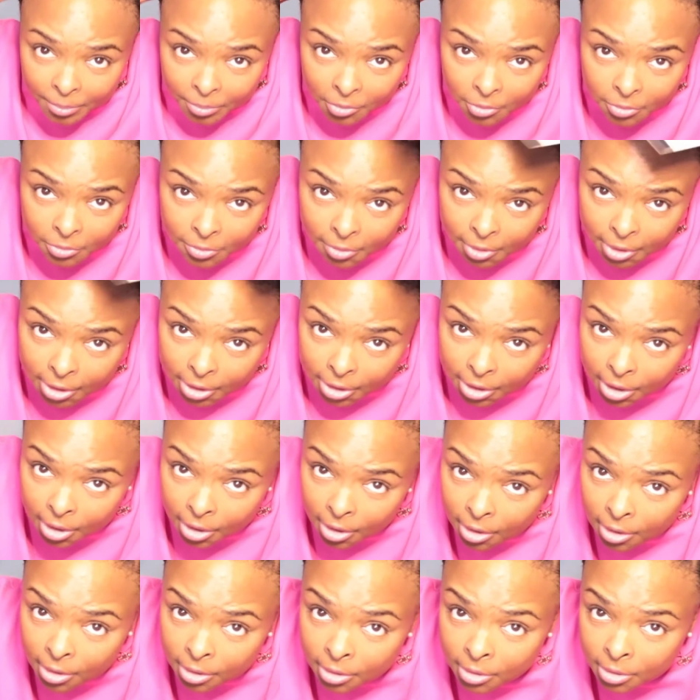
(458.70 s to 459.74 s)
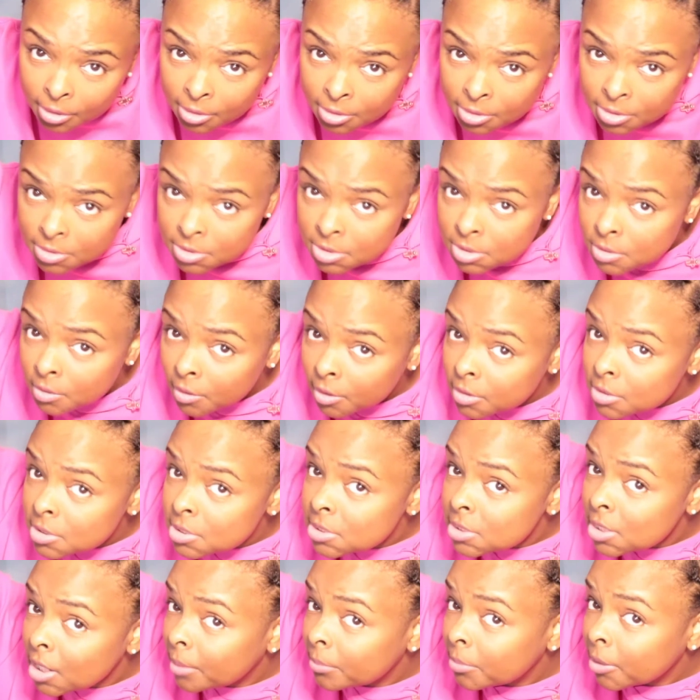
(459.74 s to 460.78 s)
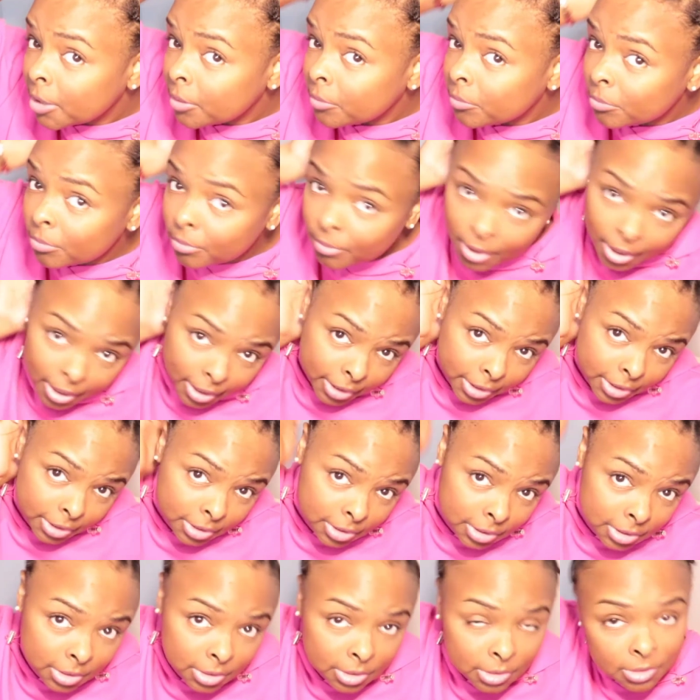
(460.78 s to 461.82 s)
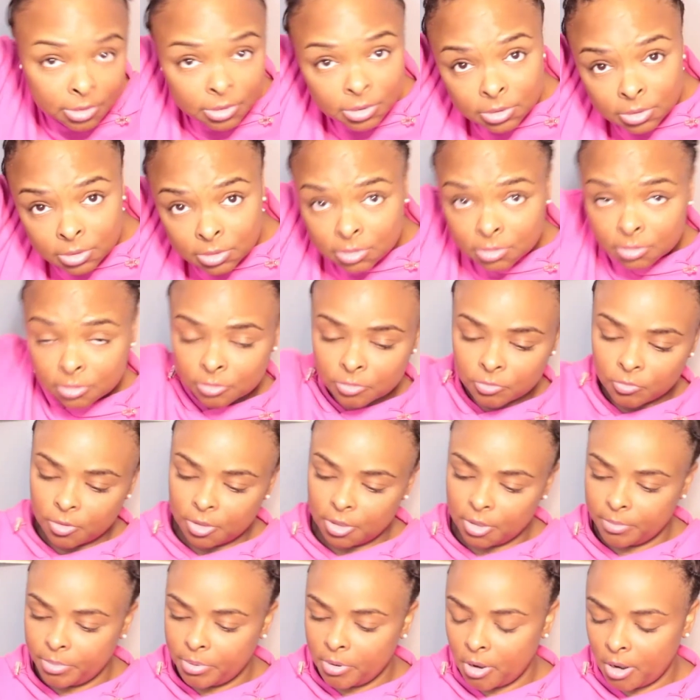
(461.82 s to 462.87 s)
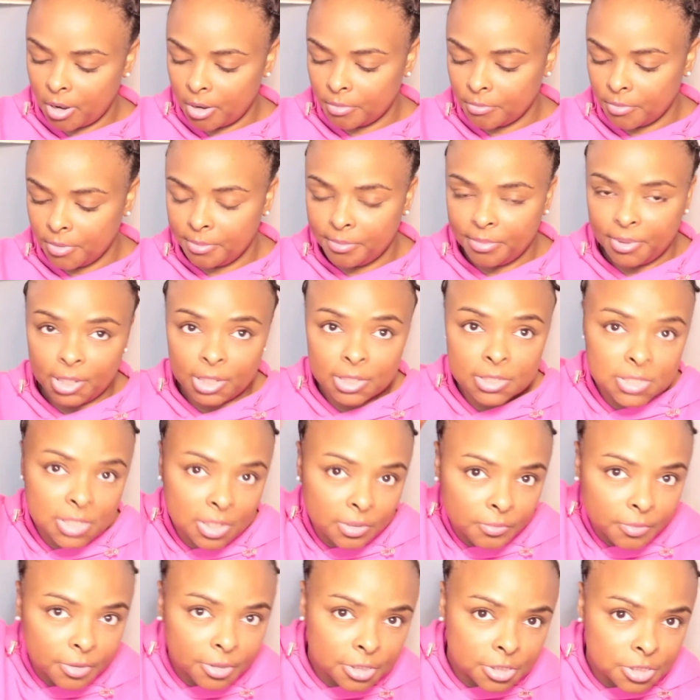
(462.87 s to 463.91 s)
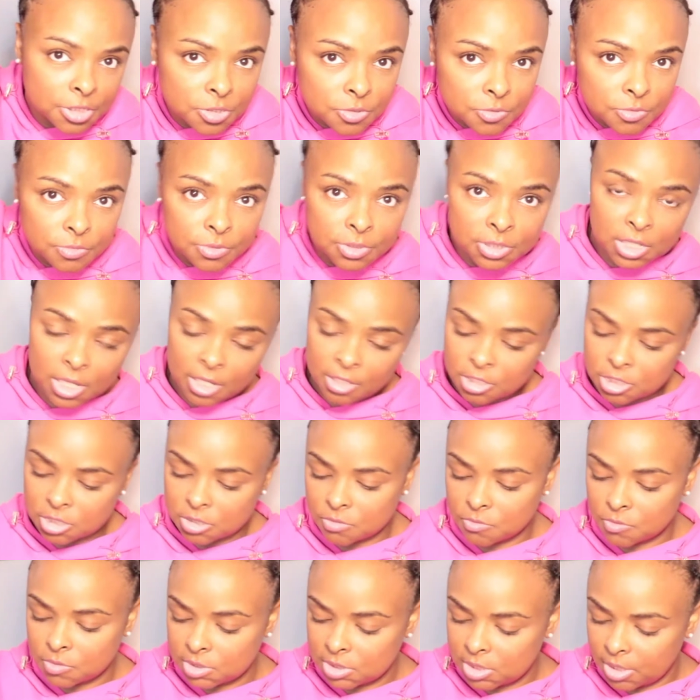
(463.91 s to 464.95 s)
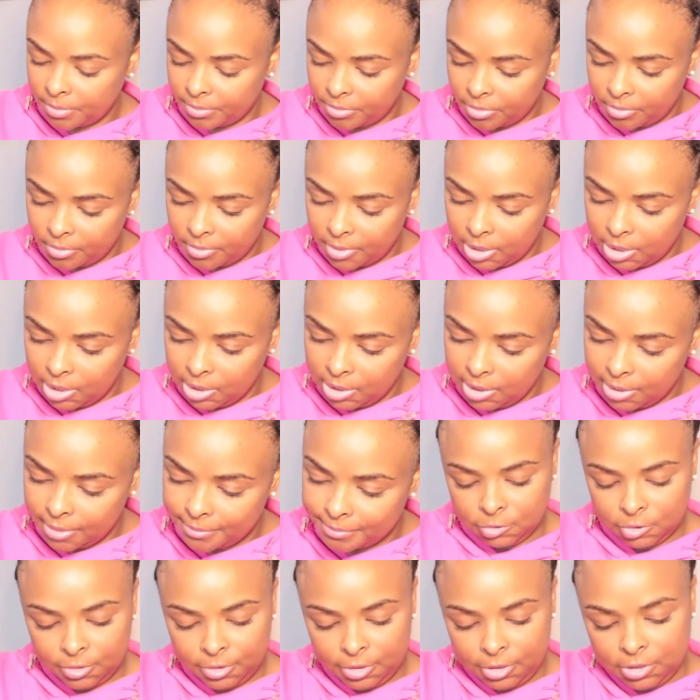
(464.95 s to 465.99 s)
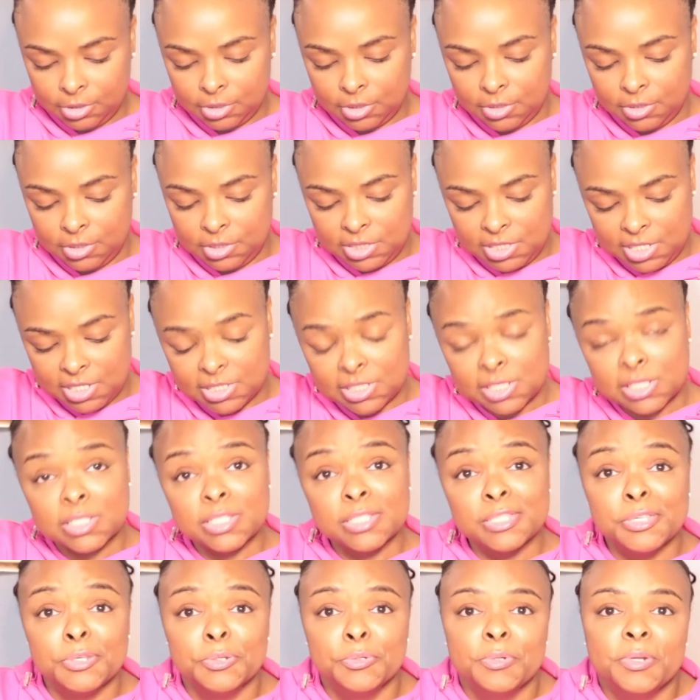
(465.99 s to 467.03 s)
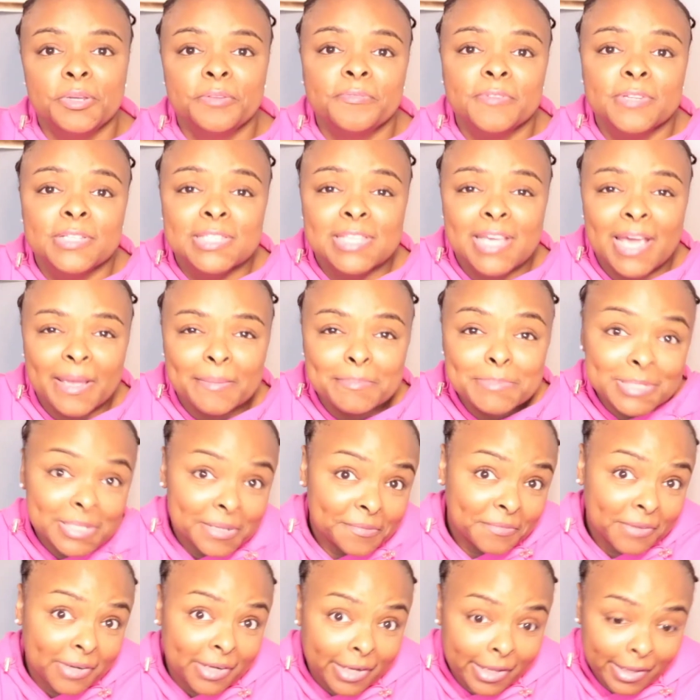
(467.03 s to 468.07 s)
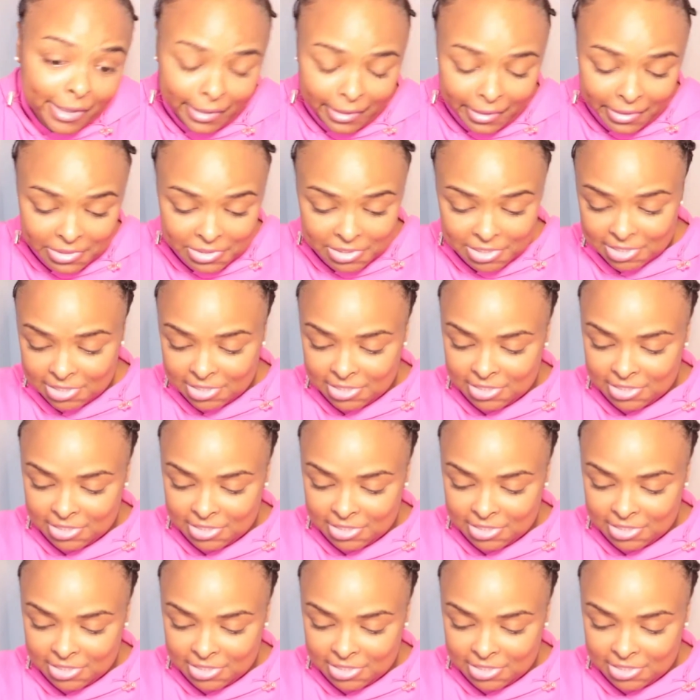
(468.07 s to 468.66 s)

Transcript: on so it'll stop like right where the part would be, so where the two sections are separated. All right, so it says it's 2 different types of nets.